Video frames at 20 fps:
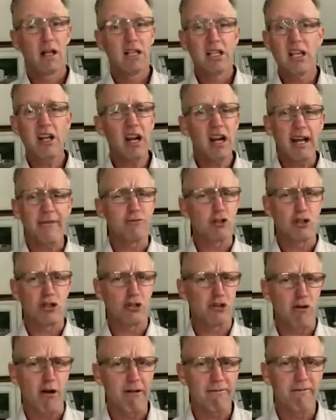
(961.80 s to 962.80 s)
you don't have to
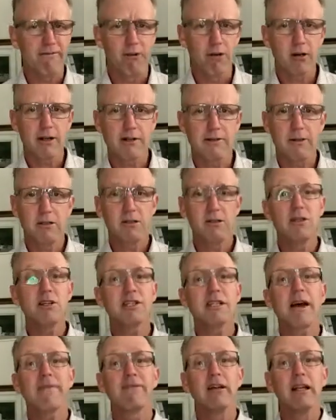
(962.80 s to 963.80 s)
strive for it. You
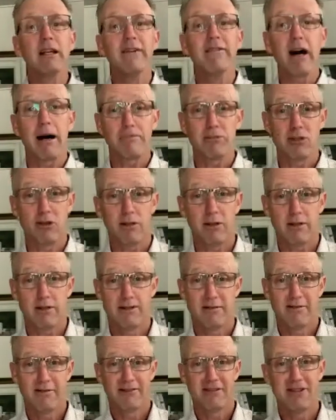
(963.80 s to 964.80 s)
just have to live up to it.
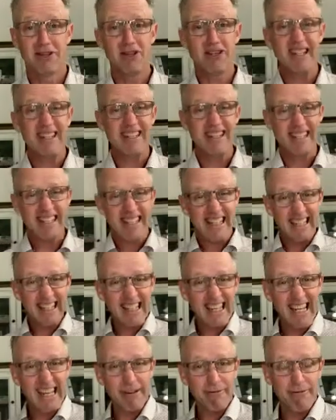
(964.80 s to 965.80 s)
You can just
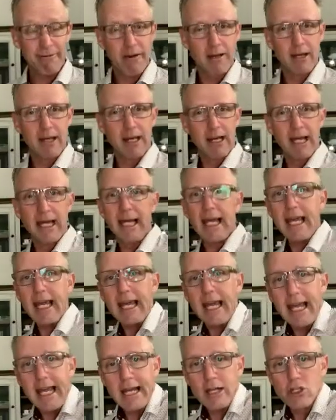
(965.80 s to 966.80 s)
live
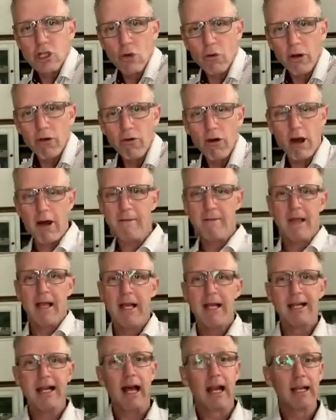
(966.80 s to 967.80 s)
into it, right?
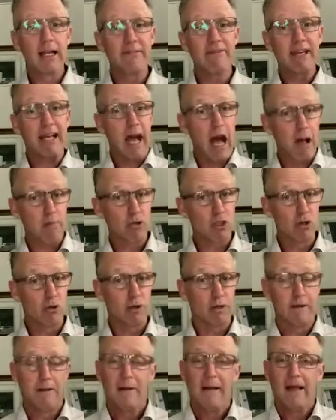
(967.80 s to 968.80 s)
Now, living up
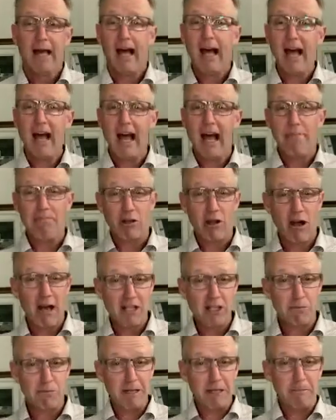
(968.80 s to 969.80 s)
to it
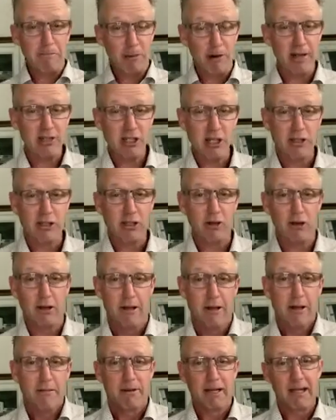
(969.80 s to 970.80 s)
applies a bit of pressure to
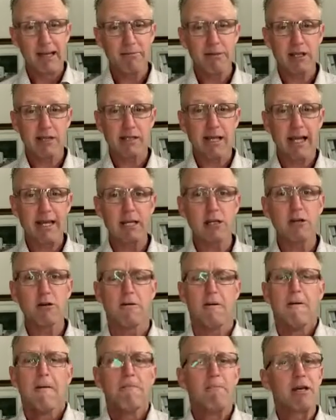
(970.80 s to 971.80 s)
it. But let me say to
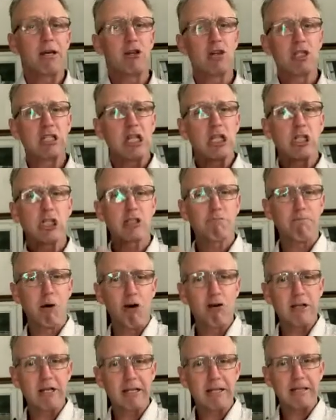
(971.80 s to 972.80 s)
you, because he
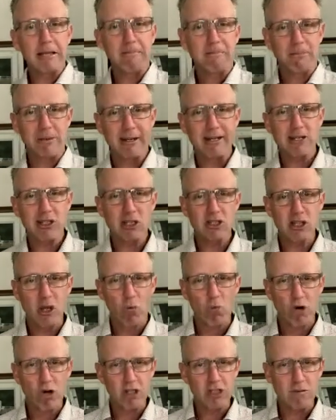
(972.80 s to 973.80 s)
spoke it, the pressure's
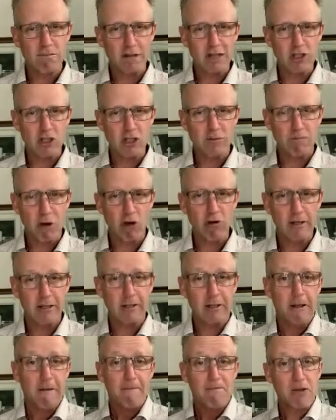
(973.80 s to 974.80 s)
on what's been
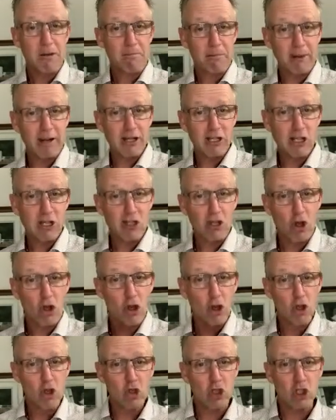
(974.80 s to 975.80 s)
spoken. The pressure's
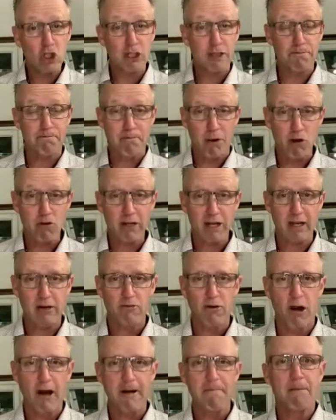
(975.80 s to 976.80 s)
on who spoke it,
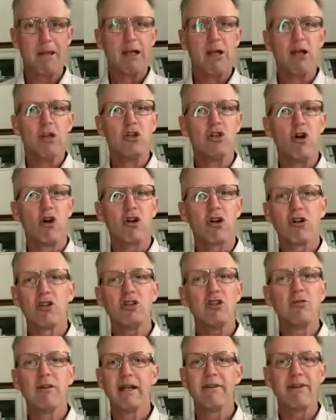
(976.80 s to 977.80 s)
right? Not on
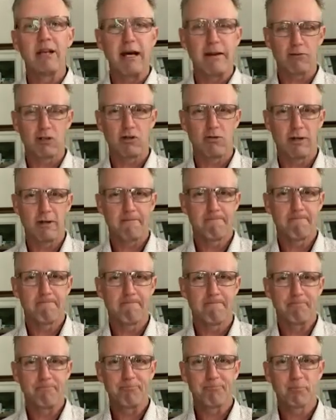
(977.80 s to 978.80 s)
you living up to it.
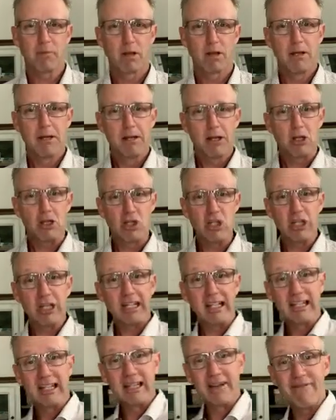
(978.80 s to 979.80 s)
Because you're
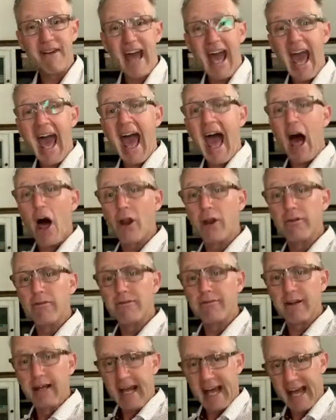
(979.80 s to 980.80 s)
going to live out
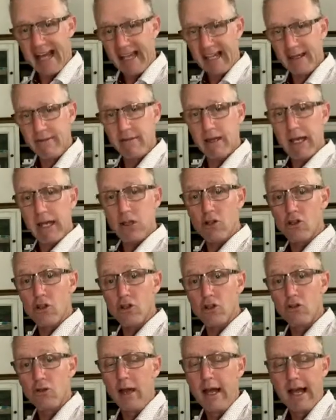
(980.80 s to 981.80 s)
of and live
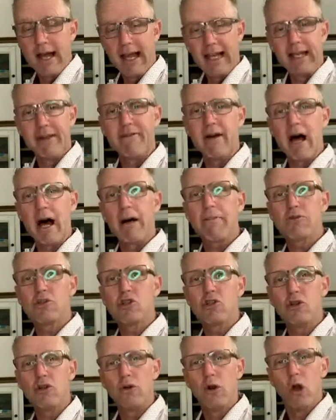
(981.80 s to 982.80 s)
into and live up
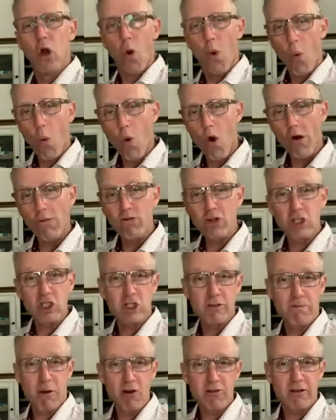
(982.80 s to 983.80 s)
to what was
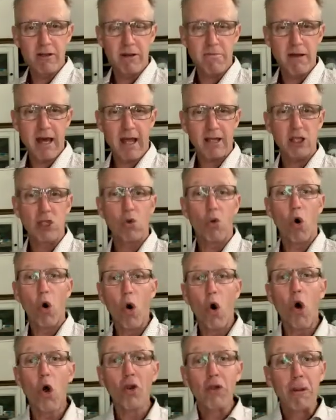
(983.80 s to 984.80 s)
spoken about you.
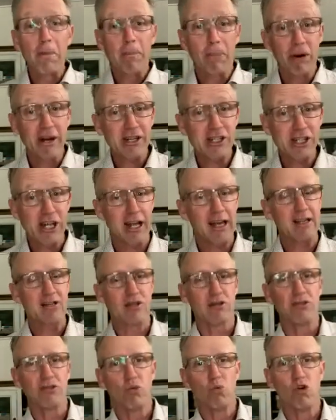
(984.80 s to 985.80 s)
All the pressure
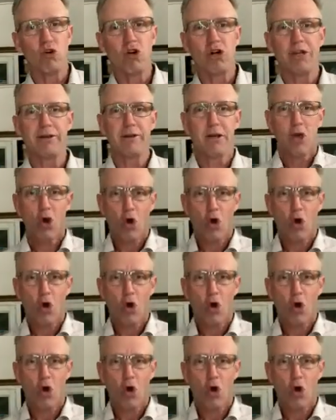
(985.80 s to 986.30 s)
is on the word.